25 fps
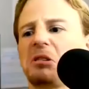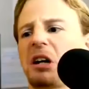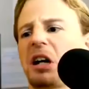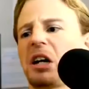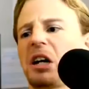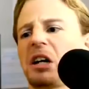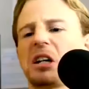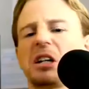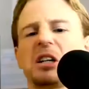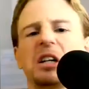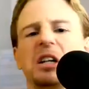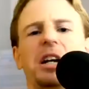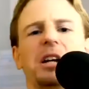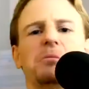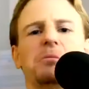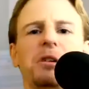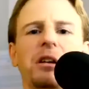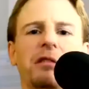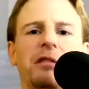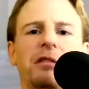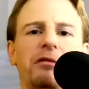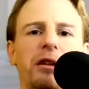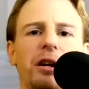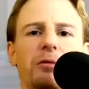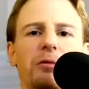I can eat
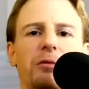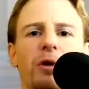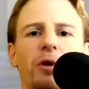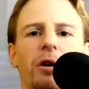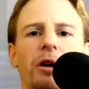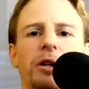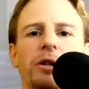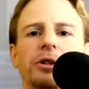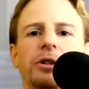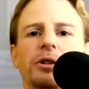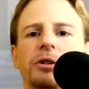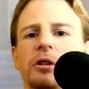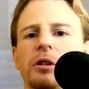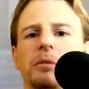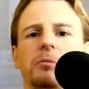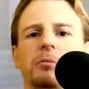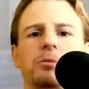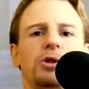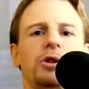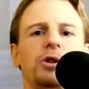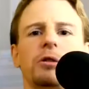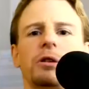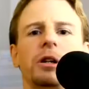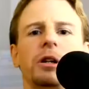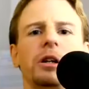whatever I want. Uh,
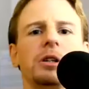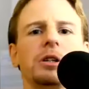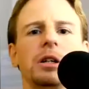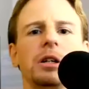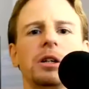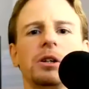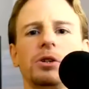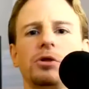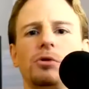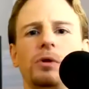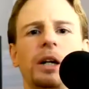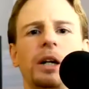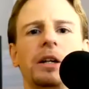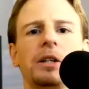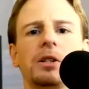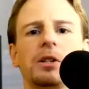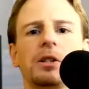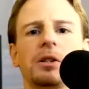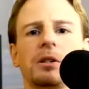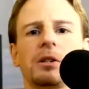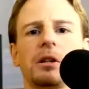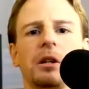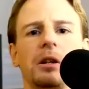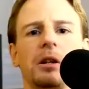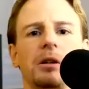chocolate and
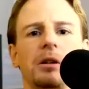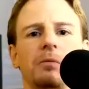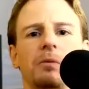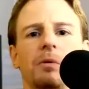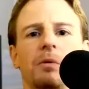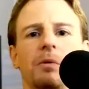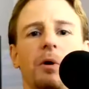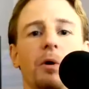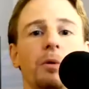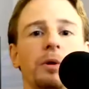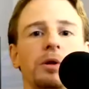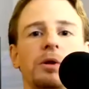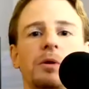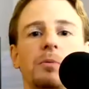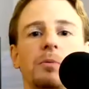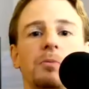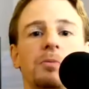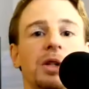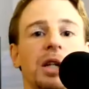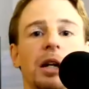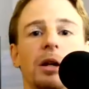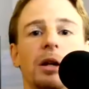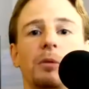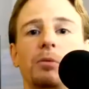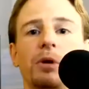treats uh, always
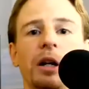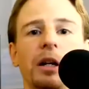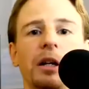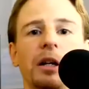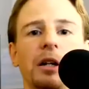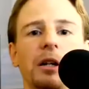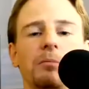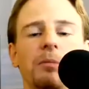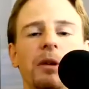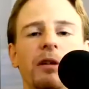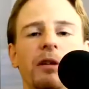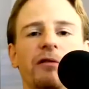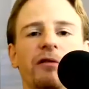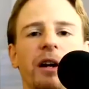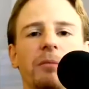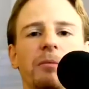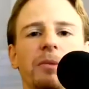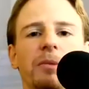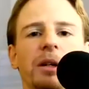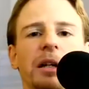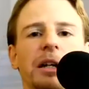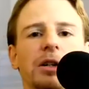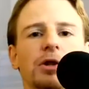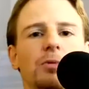celebrated in my family as